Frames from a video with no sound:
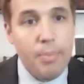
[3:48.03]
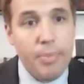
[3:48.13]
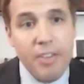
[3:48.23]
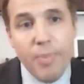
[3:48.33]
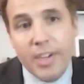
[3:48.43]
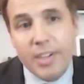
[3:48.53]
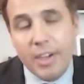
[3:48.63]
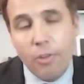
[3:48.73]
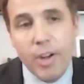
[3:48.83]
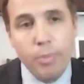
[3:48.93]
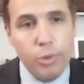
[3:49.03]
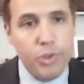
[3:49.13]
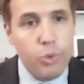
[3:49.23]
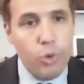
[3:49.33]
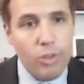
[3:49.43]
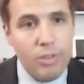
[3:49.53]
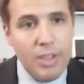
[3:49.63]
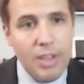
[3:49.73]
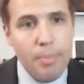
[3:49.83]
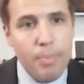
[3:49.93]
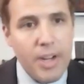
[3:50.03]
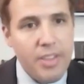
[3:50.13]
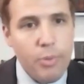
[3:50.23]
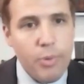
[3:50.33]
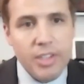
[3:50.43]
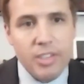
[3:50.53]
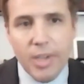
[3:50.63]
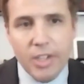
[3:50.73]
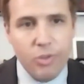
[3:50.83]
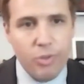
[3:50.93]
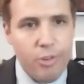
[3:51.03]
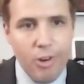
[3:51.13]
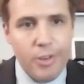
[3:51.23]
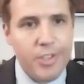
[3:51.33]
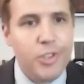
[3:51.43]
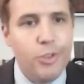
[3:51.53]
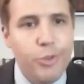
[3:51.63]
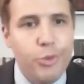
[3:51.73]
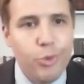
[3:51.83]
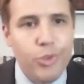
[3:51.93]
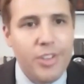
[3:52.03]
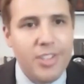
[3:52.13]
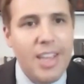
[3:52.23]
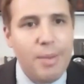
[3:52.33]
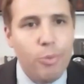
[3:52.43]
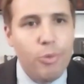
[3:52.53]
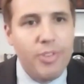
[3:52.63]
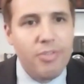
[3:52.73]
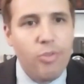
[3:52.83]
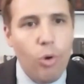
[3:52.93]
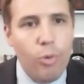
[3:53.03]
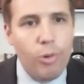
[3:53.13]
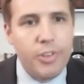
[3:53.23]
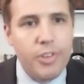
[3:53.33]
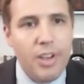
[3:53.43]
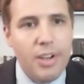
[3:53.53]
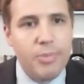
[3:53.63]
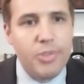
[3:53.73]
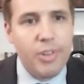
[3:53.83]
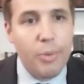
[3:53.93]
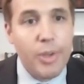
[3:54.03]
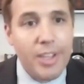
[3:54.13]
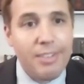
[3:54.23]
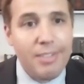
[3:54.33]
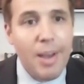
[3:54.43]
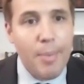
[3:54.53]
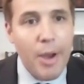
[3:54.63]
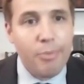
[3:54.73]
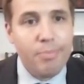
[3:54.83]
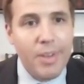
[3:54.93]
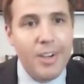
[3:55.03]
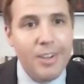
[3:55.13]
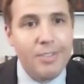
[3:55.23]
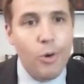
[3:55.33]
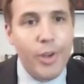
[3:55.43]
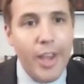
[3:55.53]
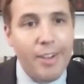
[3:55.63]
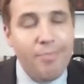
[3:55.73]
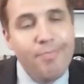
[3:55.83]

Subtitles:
They've been an incredible tool, but I think we need to make sure there are additional tools on the table moving forward so that we can come out okay.